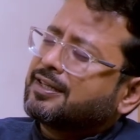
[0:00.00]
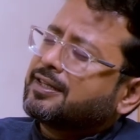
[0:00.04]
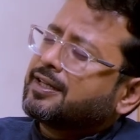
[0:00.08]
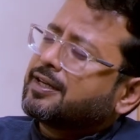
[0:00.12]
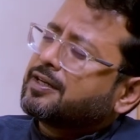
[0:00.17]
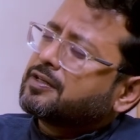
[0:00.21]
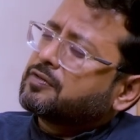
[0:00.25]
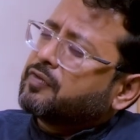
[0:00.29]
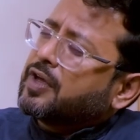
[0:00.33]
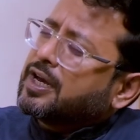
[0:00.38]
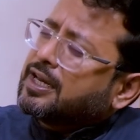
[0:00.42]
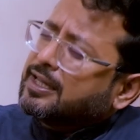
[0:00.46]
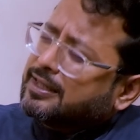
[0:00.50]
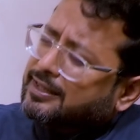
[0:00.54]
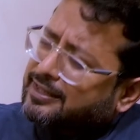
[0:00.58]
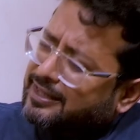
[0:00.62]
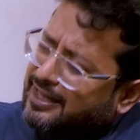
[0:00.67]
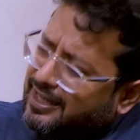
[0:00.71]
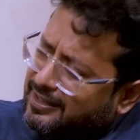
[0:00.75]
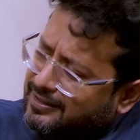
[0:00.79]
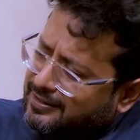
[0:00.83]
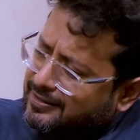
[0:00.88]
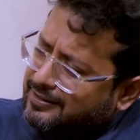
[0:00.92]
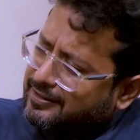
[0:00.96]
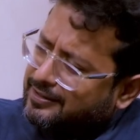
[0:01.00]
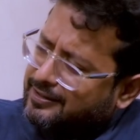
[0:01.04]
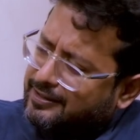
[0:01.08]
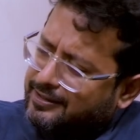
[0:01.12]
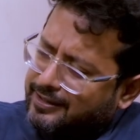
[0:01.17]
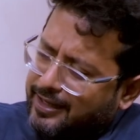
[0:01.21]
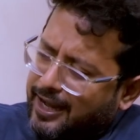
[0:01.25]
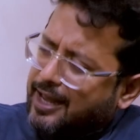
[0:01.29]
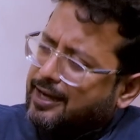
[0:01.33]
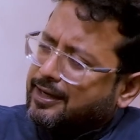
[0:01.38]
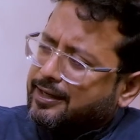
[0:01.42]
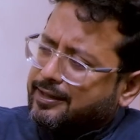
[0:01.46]
And there is very less
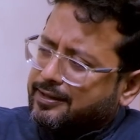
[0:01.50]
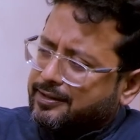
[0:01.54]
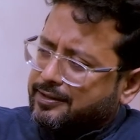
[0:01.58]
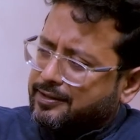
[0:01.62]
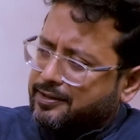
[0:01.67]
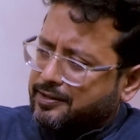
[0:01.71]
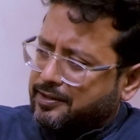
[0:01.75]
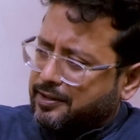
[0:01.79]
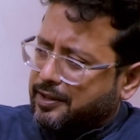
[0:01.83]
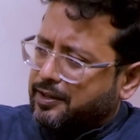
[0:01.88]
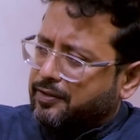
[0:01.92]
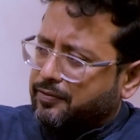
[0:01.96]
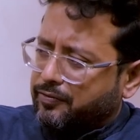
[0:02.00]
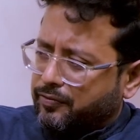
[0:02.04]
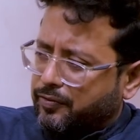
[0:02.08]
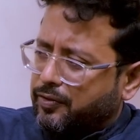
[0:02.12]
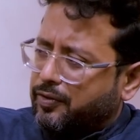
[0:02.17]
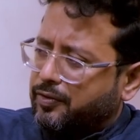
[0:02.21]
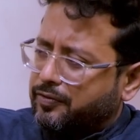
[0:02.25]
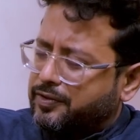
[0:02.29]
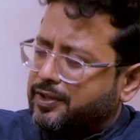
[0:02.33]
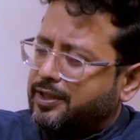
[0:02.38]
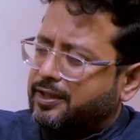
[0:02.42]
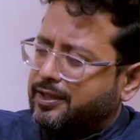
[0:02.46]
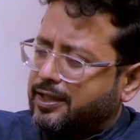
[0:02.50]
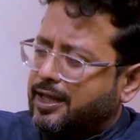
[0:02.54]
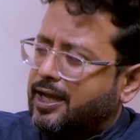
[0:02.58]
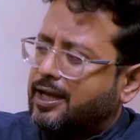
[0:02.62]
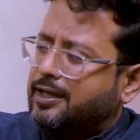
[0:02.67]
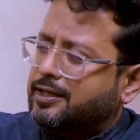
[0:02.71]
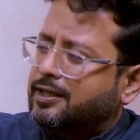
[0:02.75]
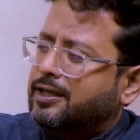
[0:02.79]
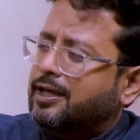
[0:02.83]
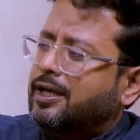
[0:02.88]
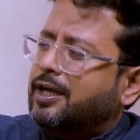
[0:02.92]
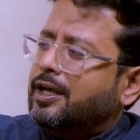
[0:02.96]
talent involved in
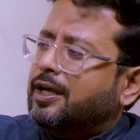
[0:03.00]
that.